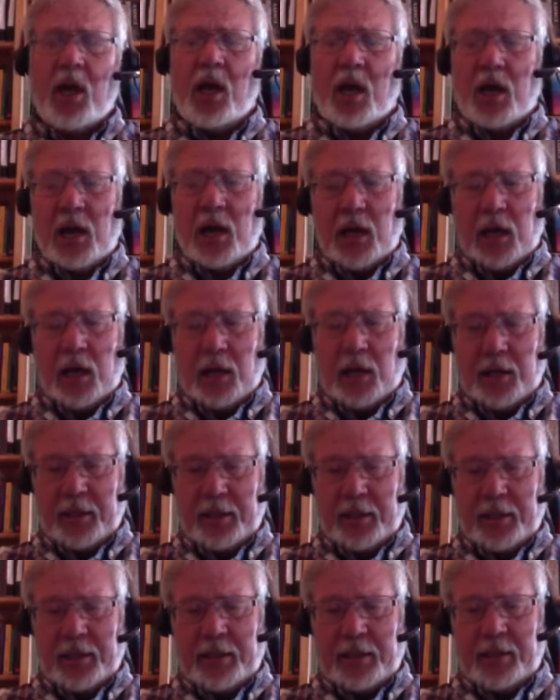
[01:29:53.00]
uh,
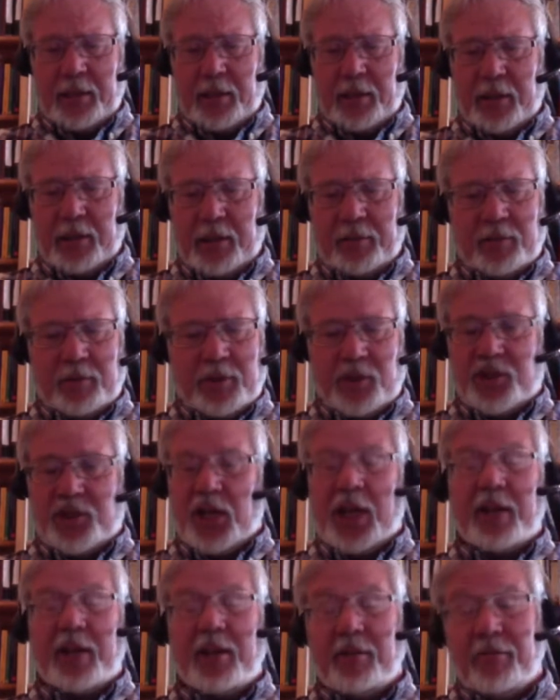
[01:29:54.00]
and
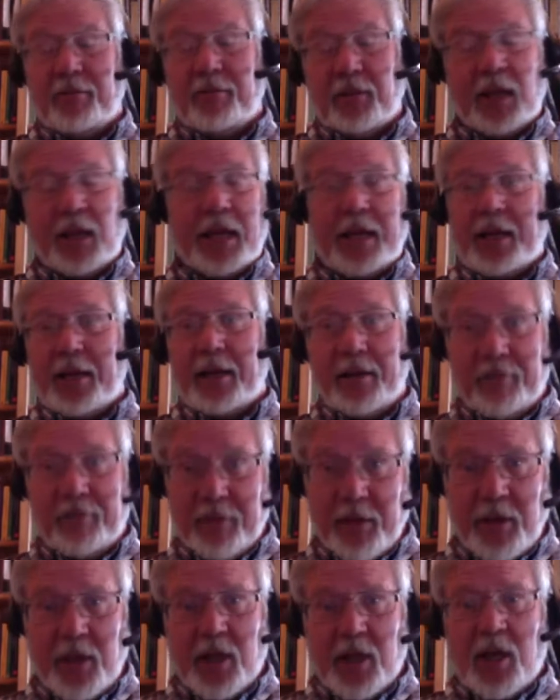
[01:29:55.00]
designed the flag,
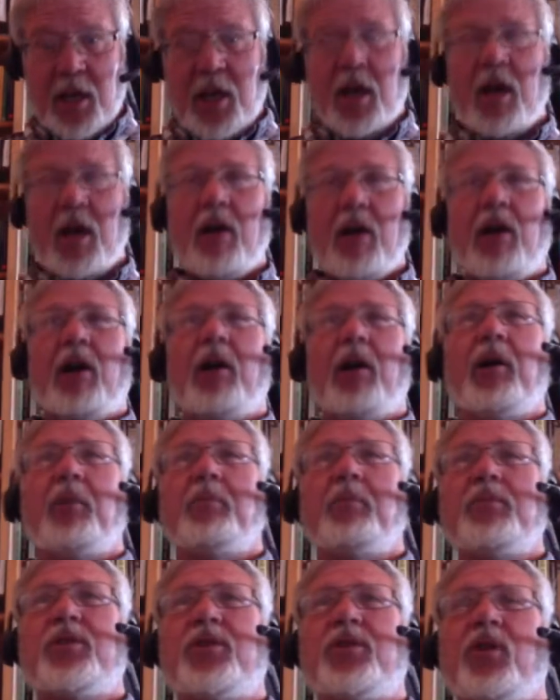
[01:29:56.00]
even.
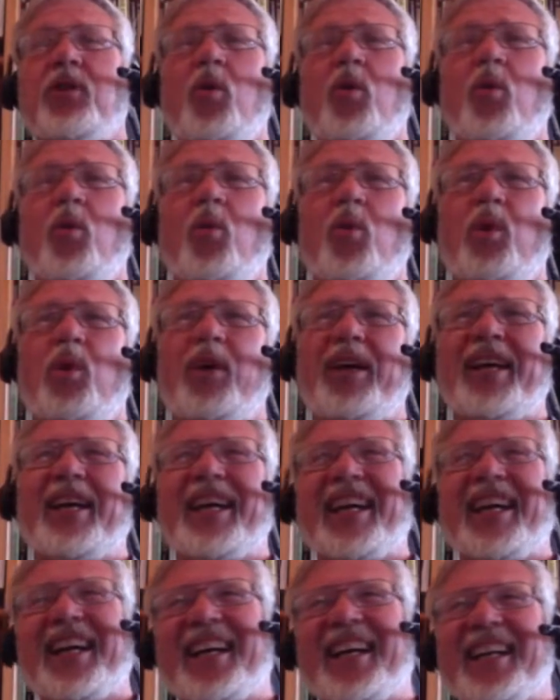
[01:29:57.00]
Um, so,
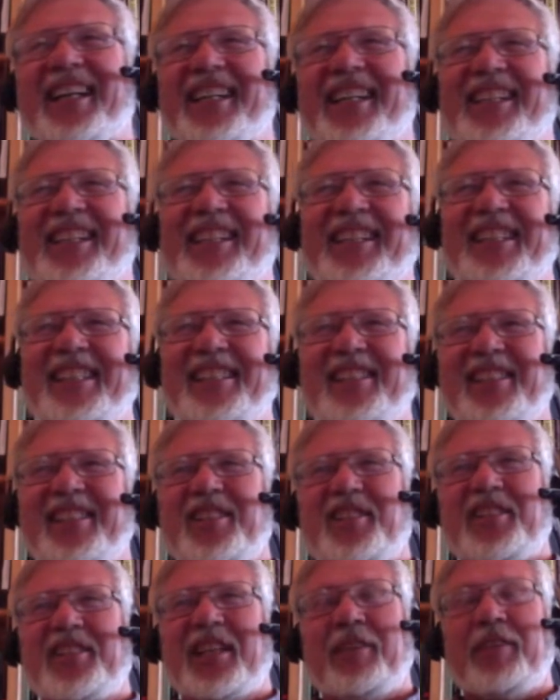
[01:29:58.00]
uh, this
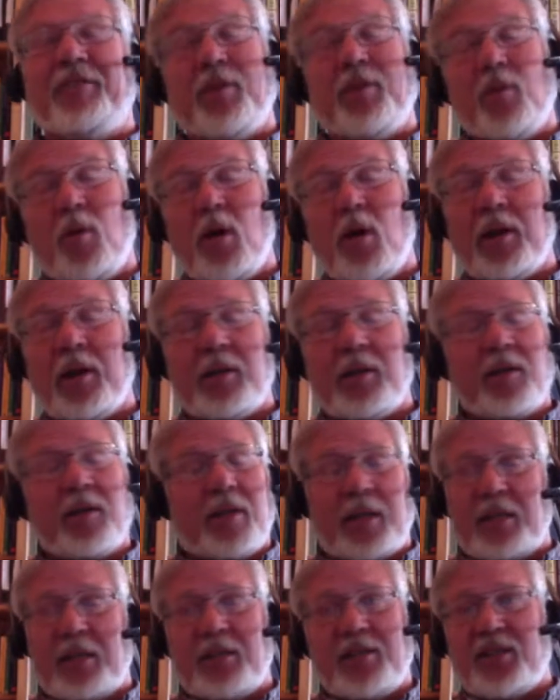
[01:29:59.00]
is, if you want,
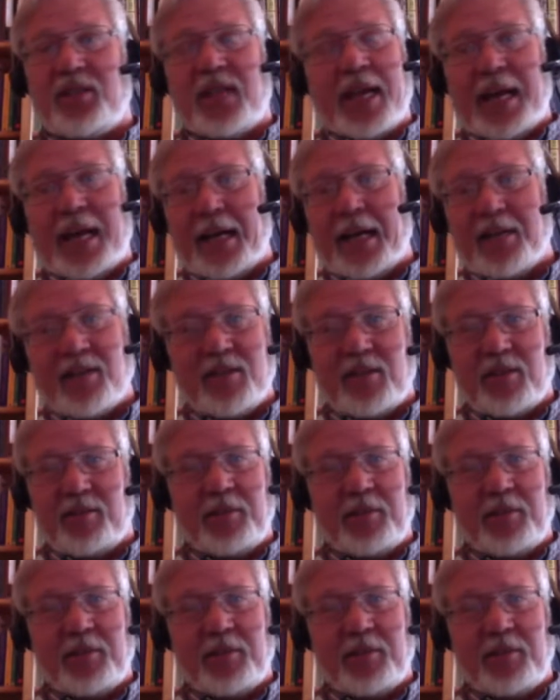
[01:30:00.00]
uh, this is the axis of